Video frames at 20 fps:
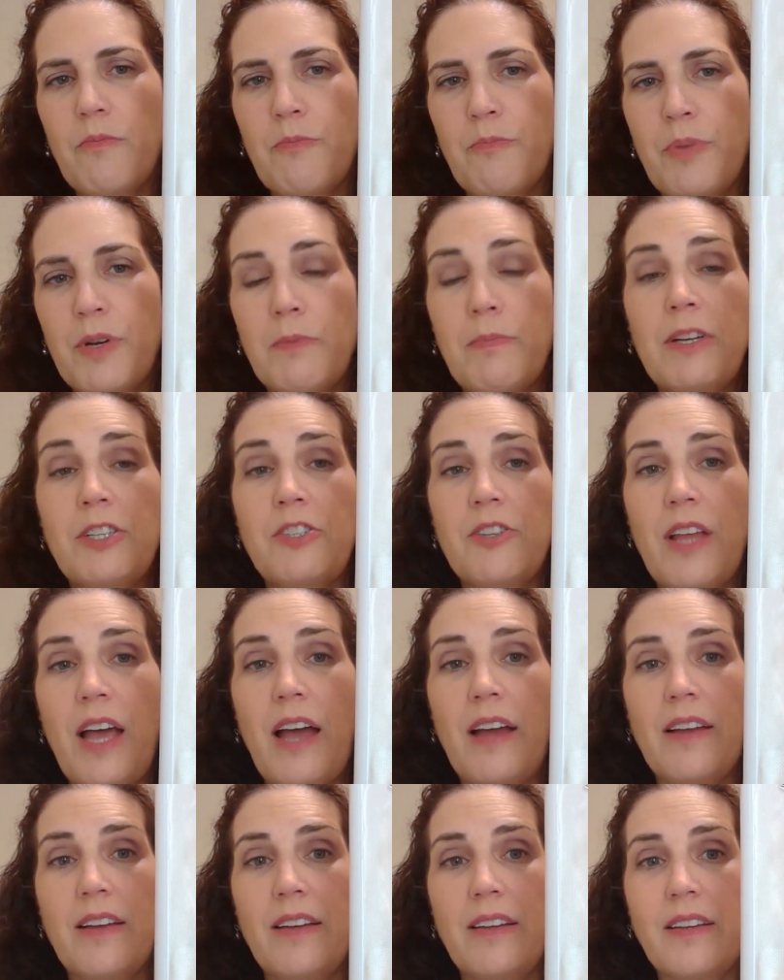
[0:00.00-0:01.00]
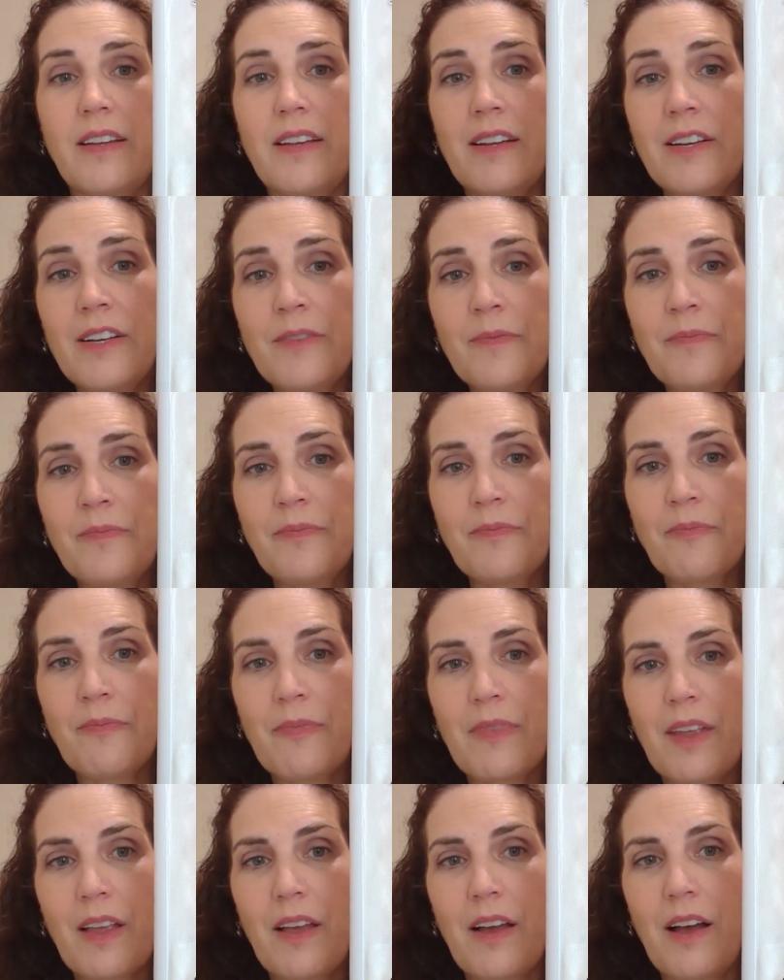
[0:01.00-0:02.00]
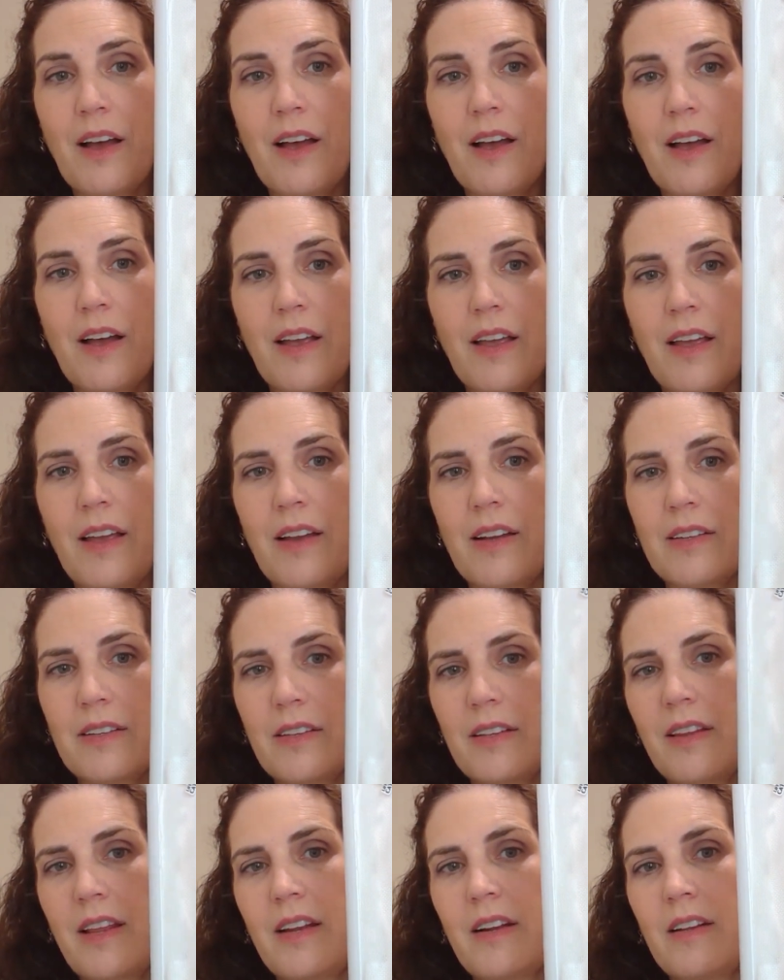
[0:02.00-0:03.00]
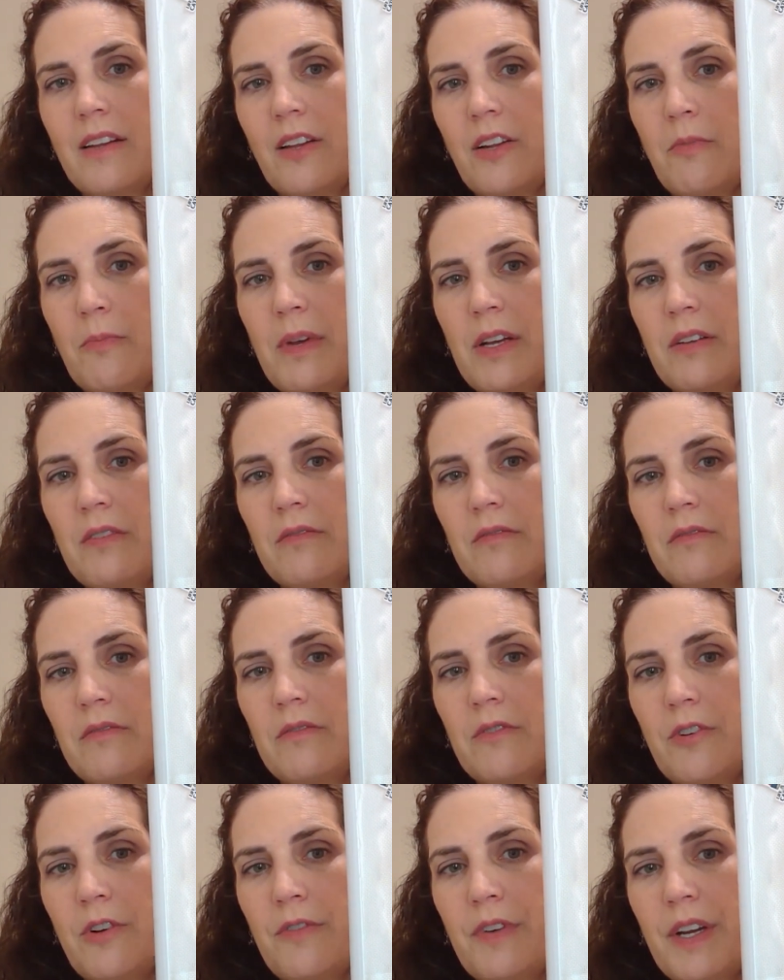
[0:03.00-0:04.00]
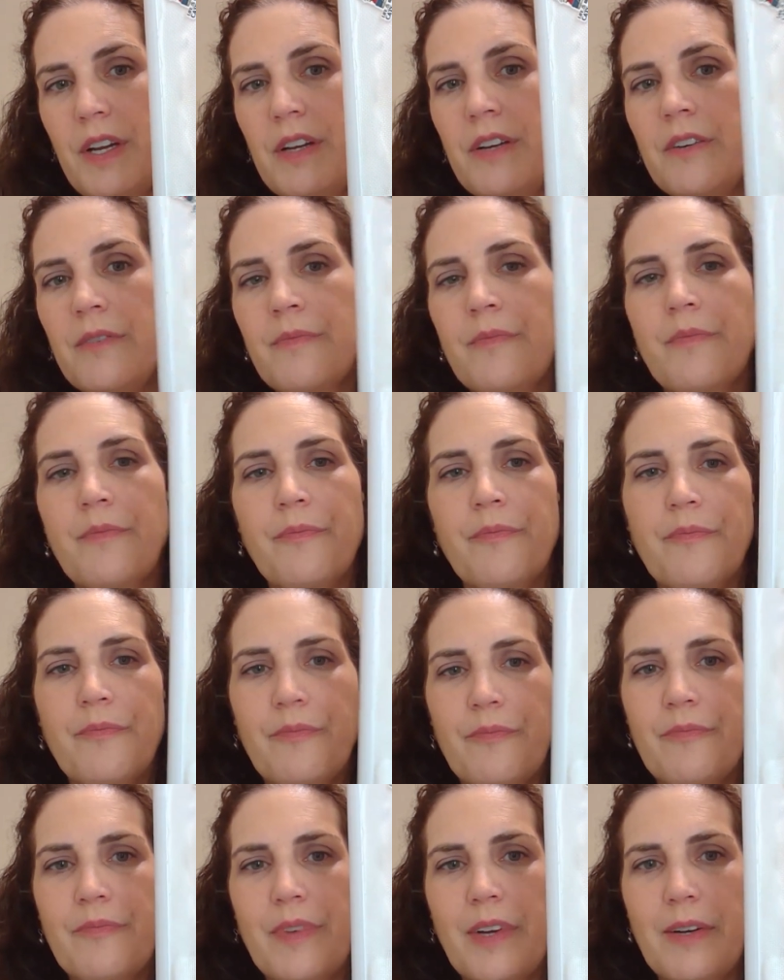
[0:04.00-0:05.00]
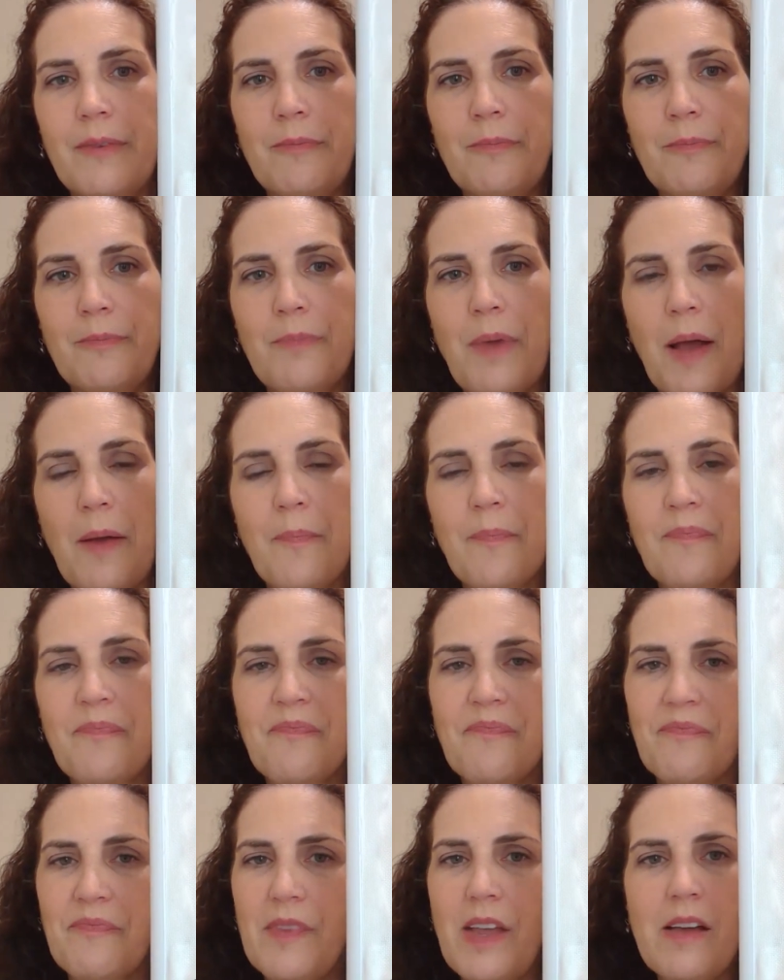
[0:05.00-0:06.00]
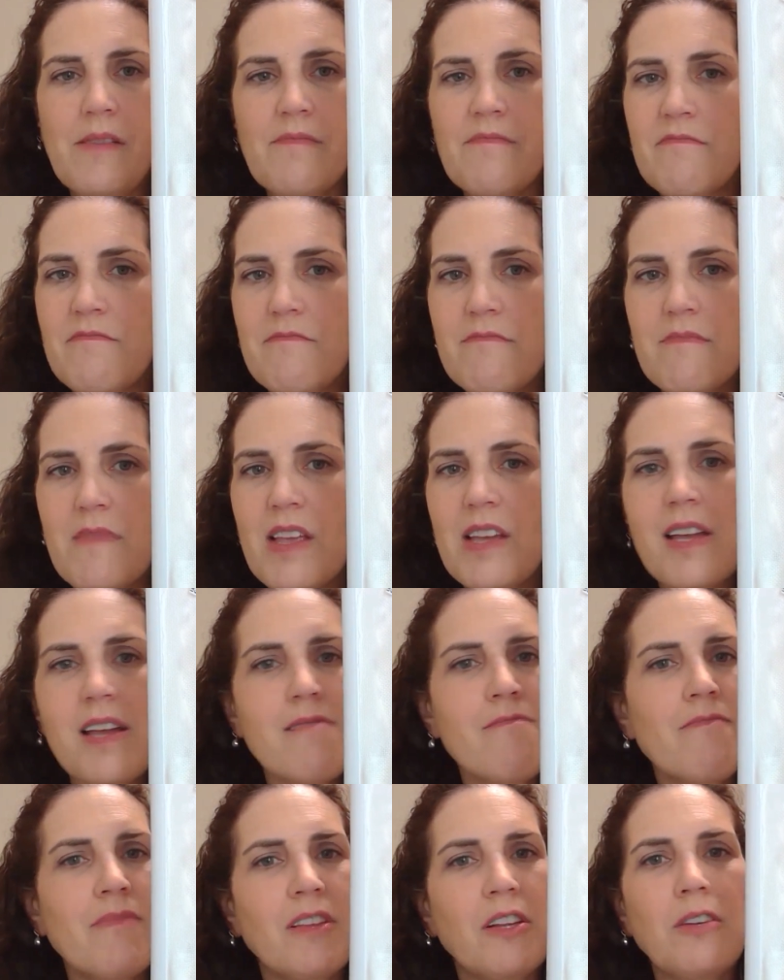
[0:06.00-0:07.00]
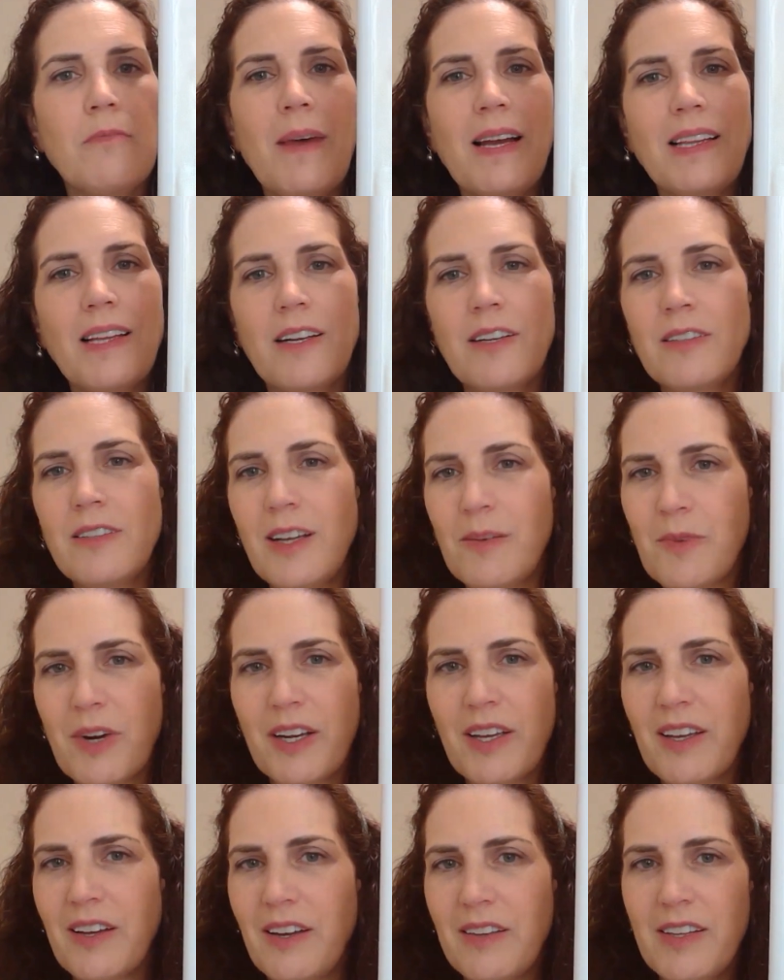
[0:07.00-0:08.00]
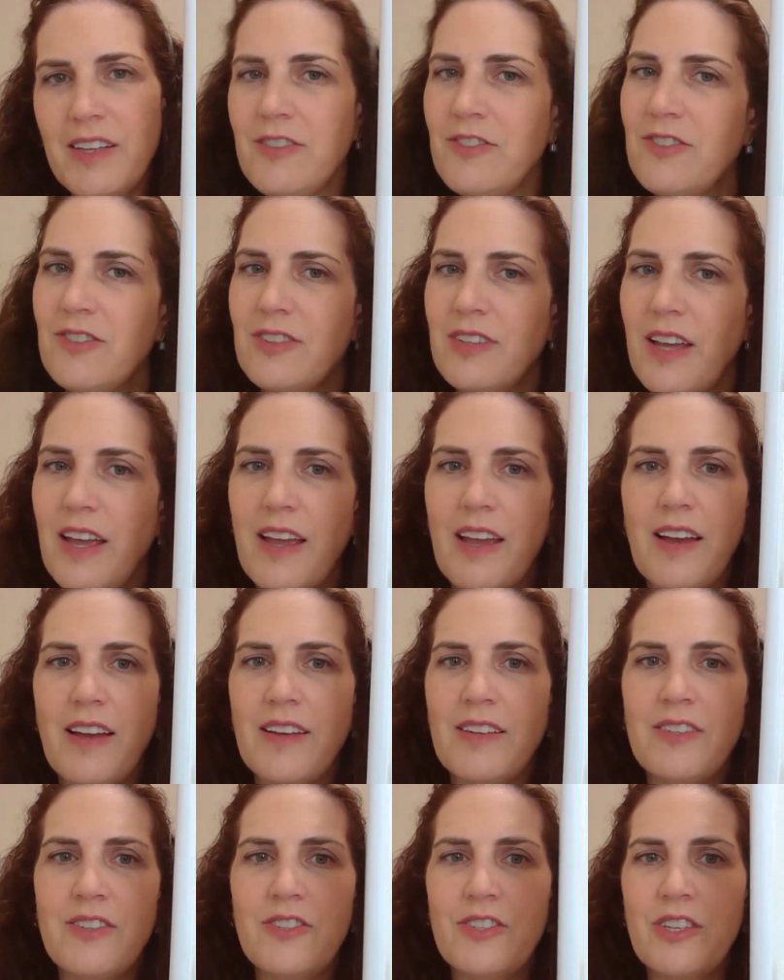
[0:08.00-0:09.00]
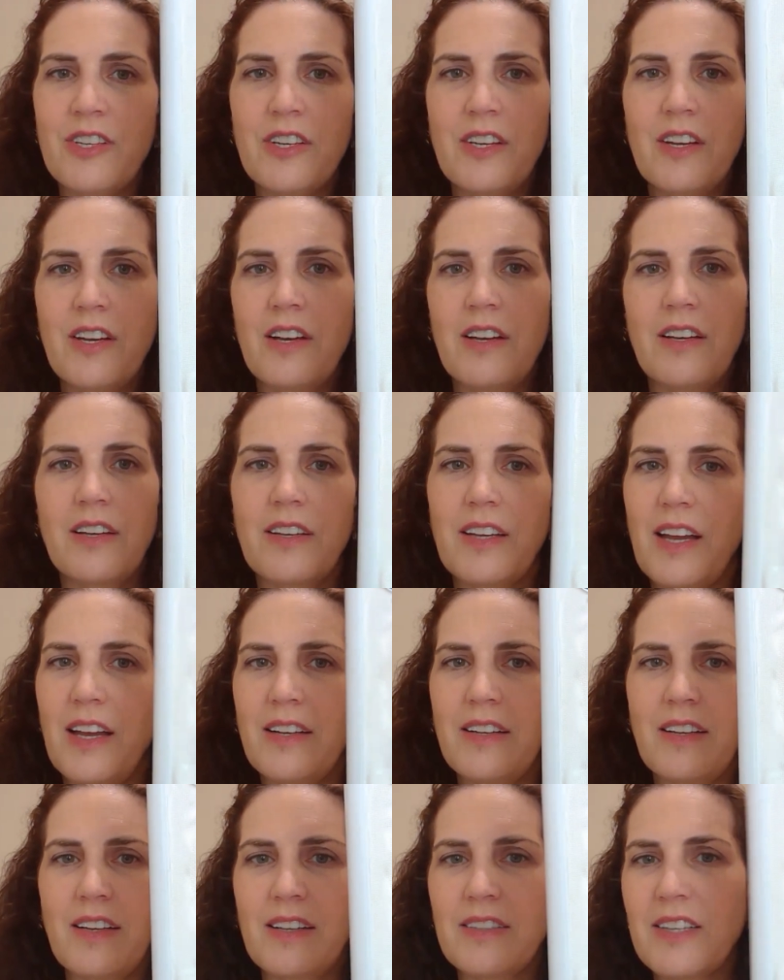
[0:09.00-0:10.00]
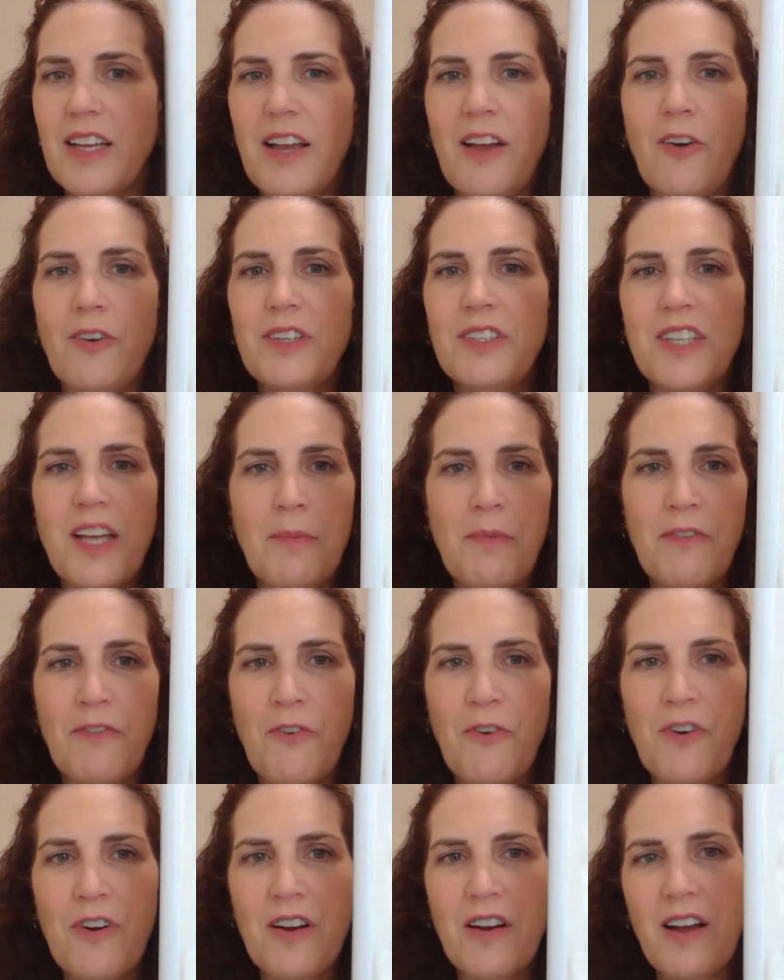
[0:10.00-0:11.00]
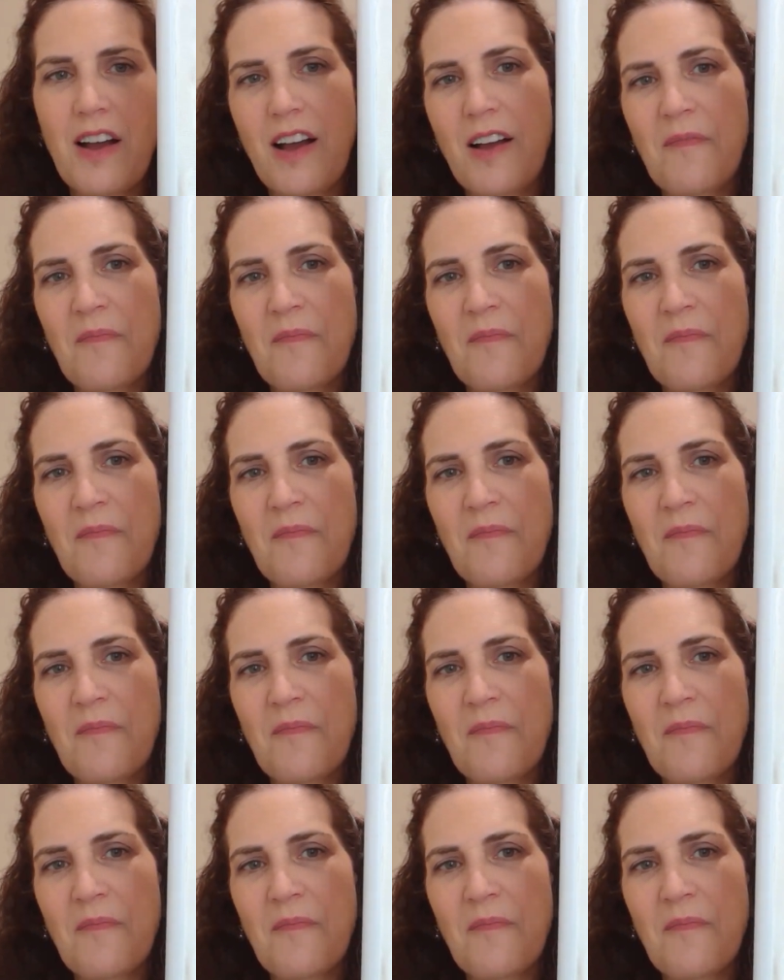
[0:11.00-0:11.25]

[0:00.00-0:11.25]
put a bunch of that in here, and then a little bit over here. But again, little by little, I'm working on this. And again, as I always say before,